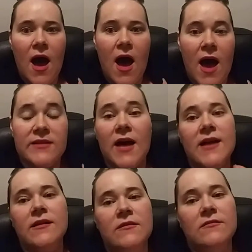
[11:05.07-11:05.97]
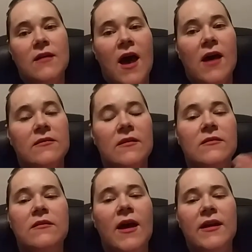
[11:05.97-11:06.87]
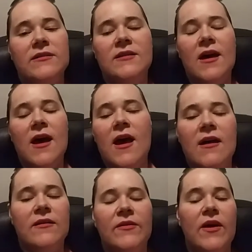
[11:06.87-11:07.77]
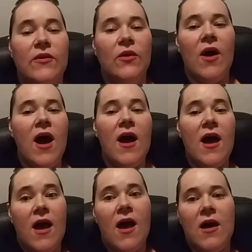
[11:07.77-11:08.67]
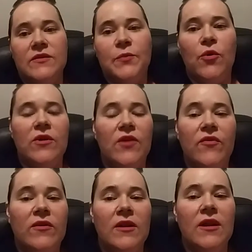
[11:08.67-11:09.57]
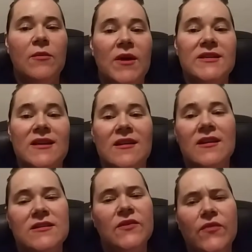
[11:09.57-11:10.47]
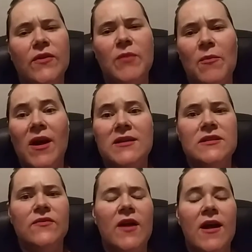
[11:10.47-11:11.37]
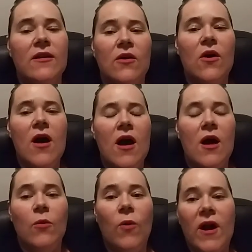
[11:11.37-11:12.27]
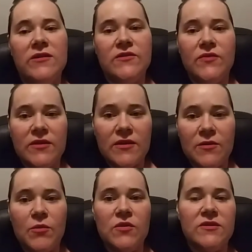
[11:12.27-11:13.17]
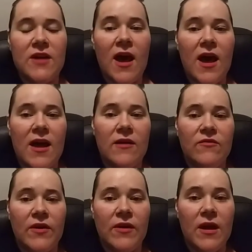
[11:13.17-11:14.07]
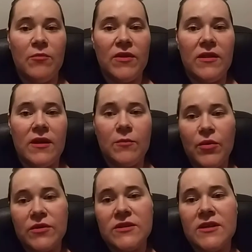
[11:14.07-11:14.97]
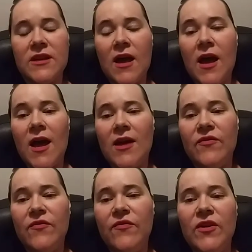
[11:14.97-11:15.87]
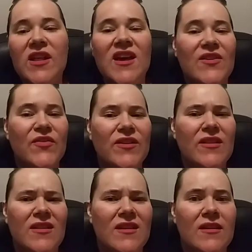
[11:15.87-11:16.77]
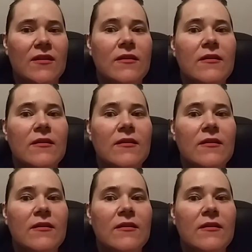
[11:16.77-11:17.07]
I guess, I don't know. I was born differently. My DNA is different. My mind's different. I don't know. I'm wired differently than most. I am a very empathetic person. I feel everything